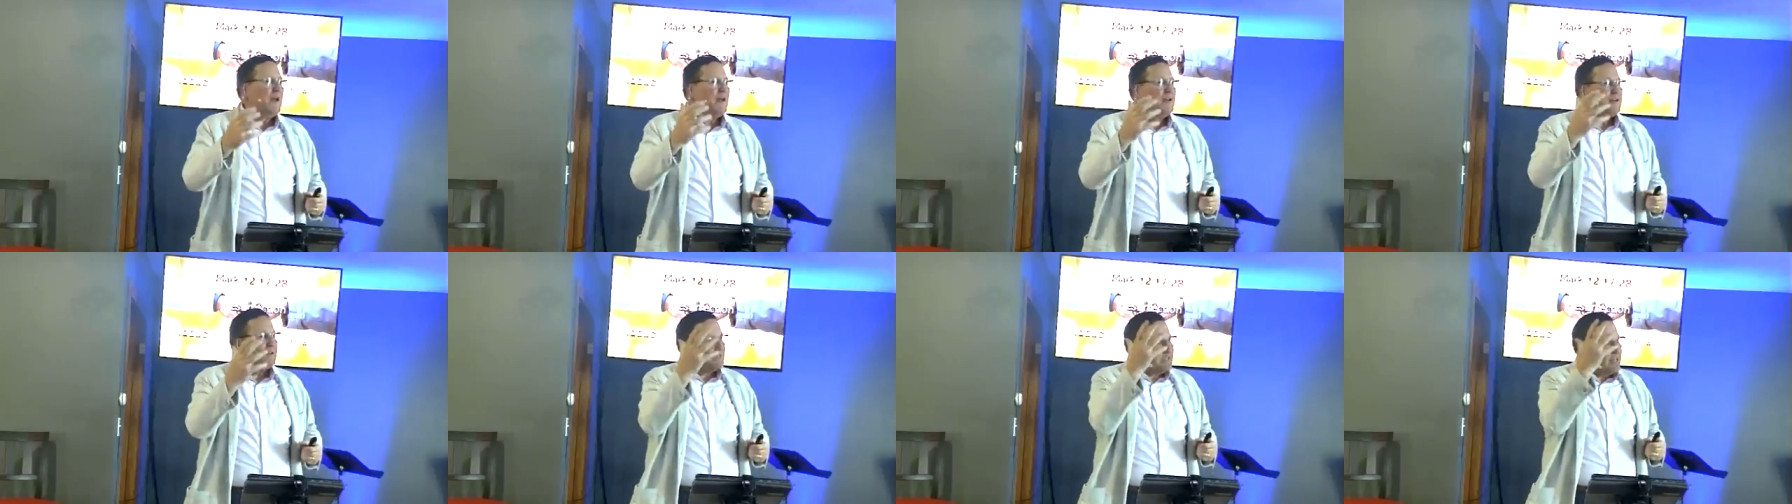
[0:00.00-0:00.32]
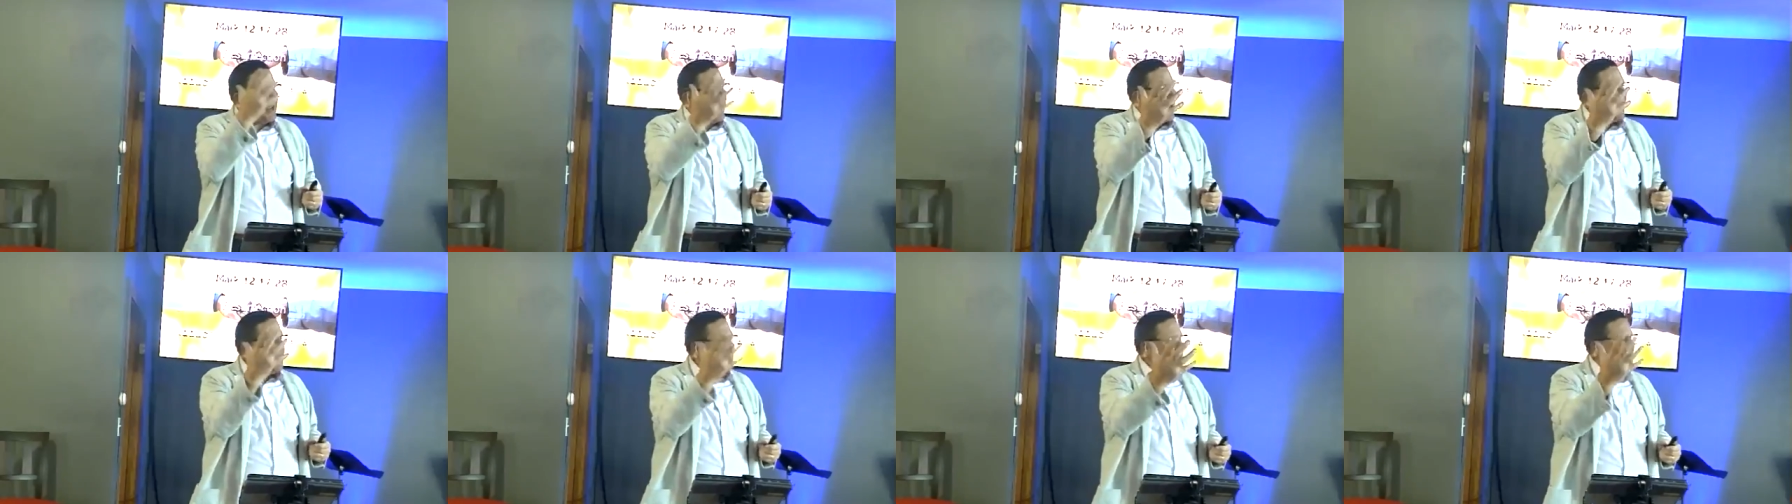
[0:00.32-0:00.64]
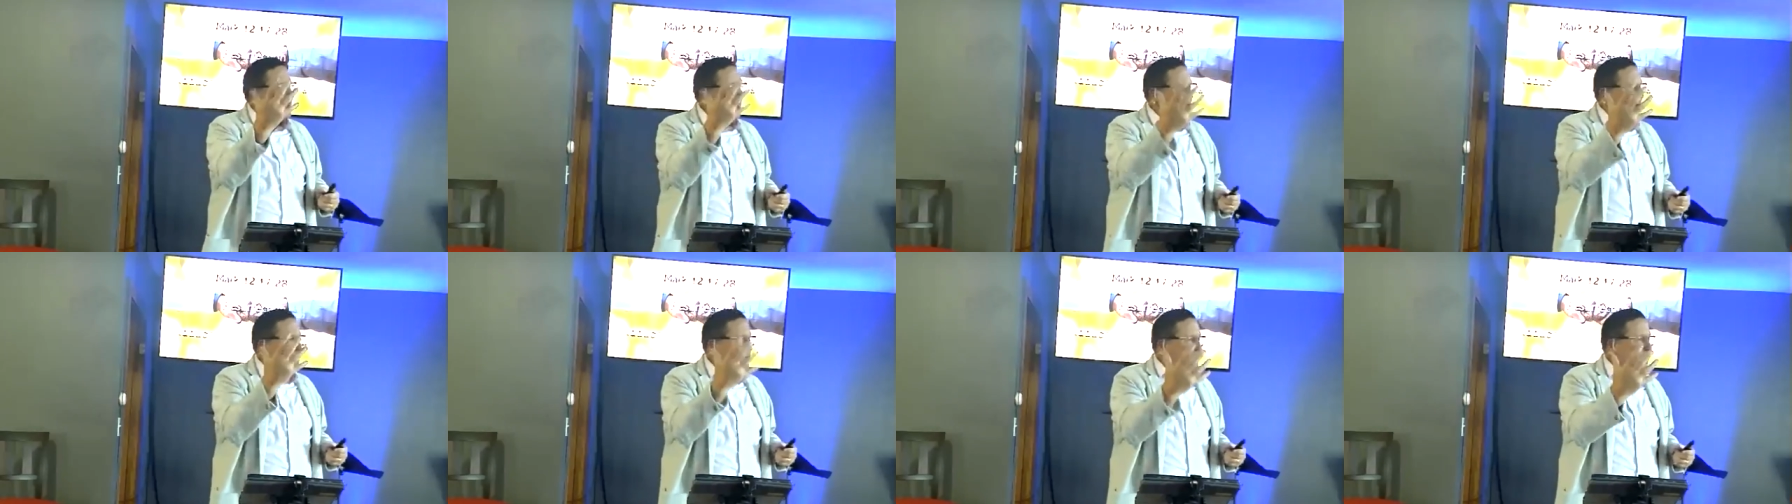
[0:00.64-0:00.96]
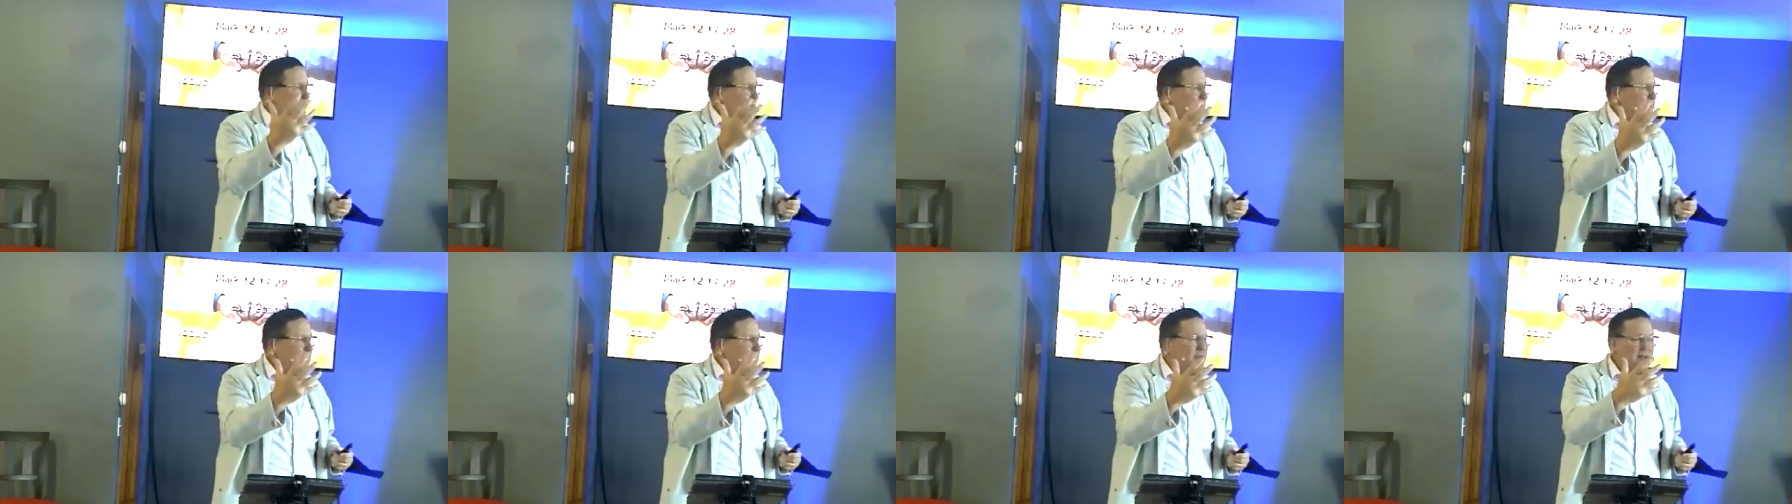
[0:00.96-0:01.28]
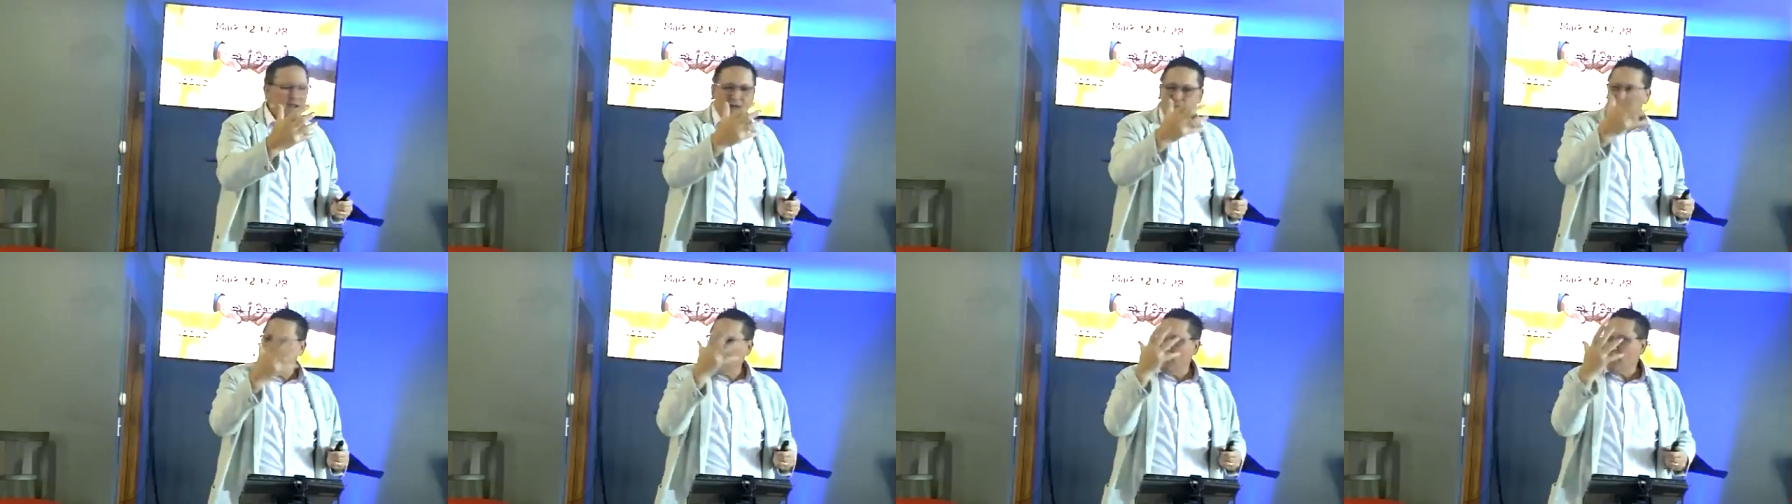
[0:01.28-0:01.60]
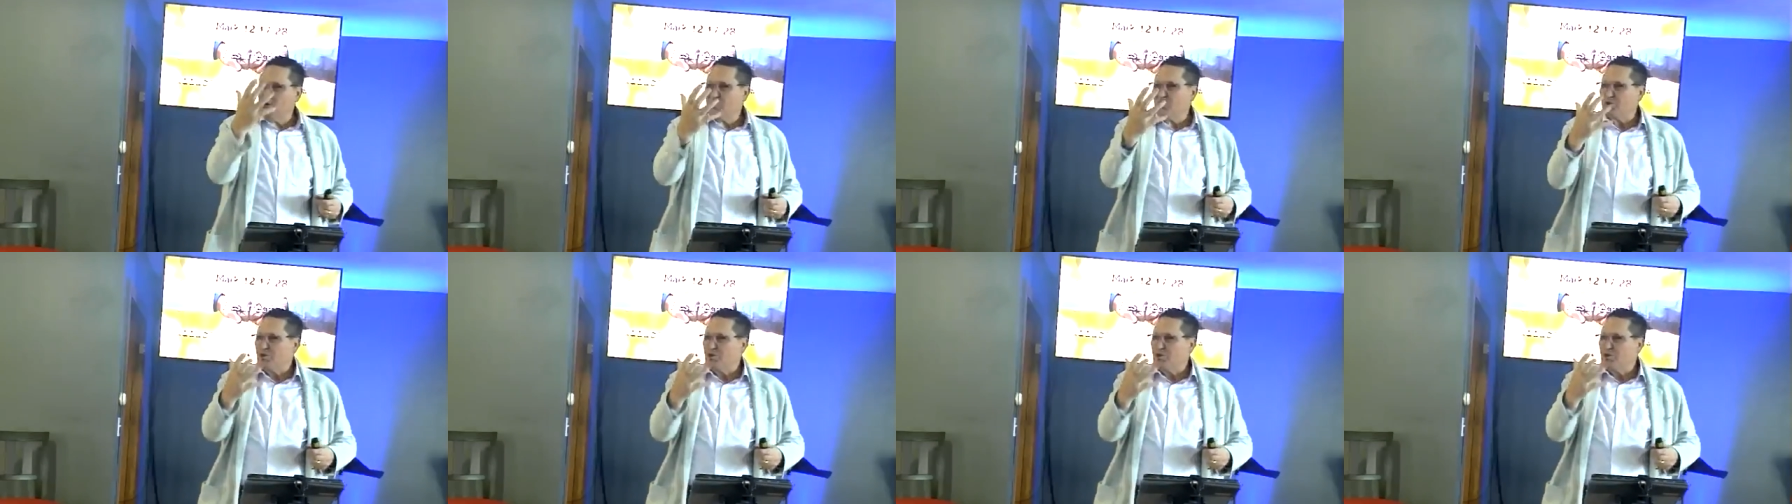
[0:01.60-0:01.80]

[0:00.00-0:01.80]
to take that woman and her